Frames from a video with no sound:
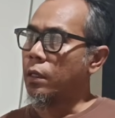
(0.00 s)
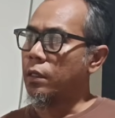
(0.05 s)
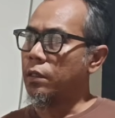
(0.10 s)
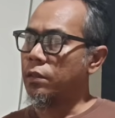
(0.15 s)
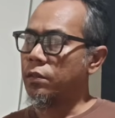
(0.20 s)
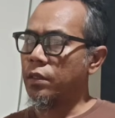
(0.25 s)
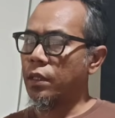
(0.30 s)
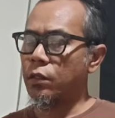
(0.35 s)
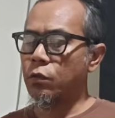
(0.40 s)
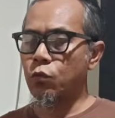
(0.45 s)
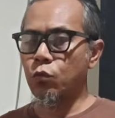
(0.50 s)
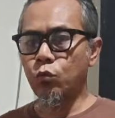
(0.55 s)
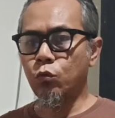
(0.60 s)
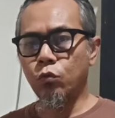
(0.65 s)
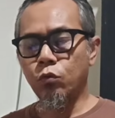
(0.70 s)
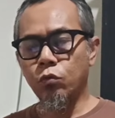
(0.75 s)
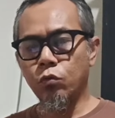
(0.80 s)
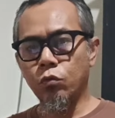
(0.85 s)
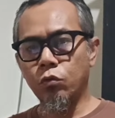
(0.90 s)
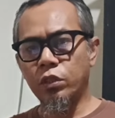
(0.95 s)
it says
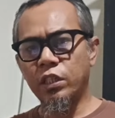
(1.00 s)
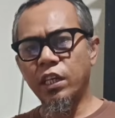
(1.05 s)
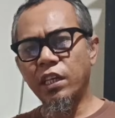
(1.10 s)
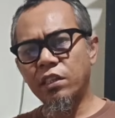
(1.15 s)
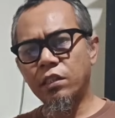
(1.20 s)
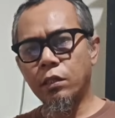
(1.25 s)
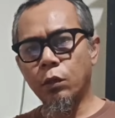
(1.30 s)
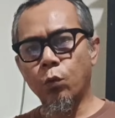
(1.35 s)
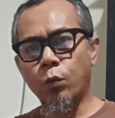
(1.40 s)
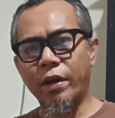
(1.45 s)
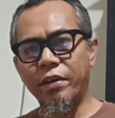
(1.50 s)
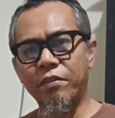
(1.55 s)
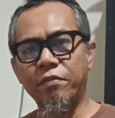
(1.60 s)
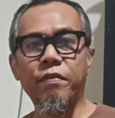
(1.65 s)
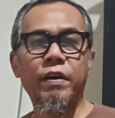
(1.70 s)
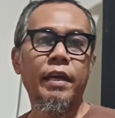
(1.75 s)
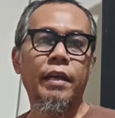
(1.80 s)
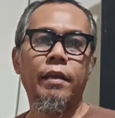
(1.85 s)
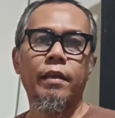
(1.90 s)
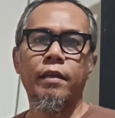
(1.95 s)
to change the
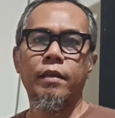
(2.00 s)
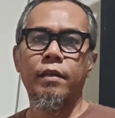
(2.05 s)
Wi-Fi